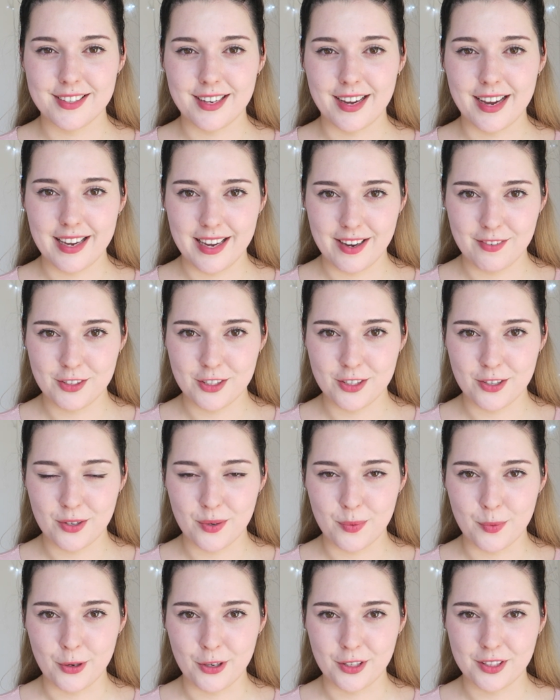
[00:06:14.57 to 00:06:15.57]
I have to go
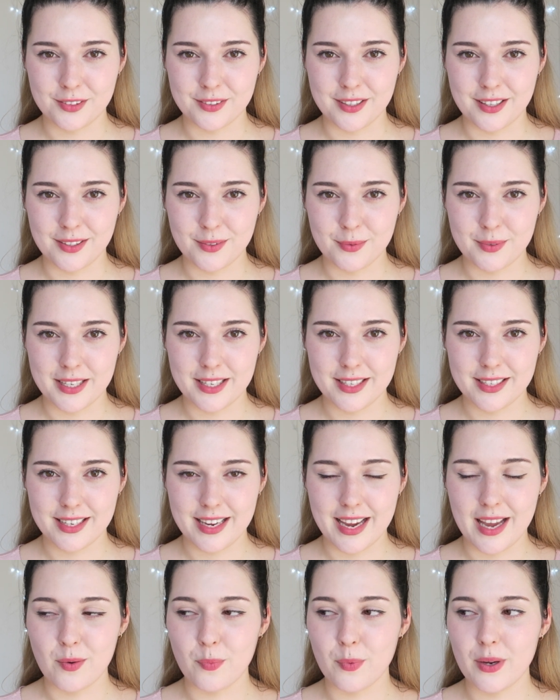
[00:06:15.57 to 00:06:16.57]
to work throughout the week,
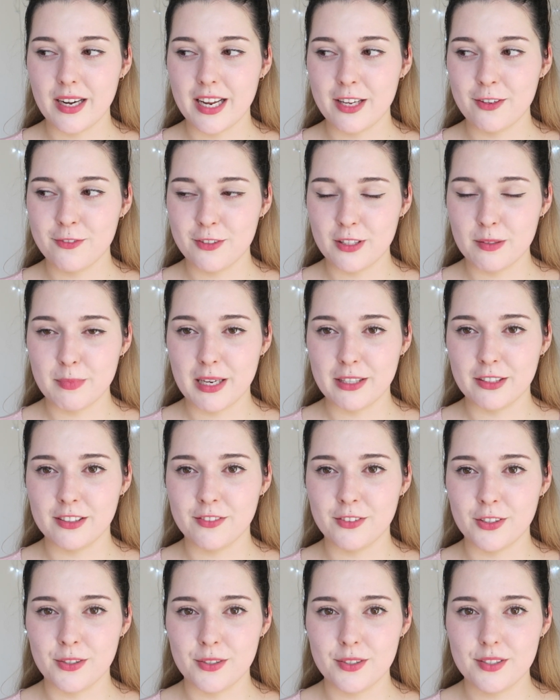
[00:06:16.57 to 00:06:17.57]
and when I film my
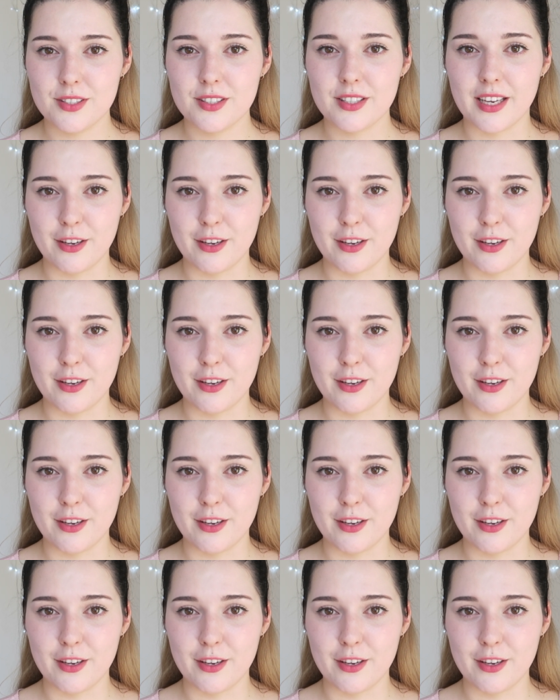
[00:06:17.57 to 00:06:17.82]
reviews,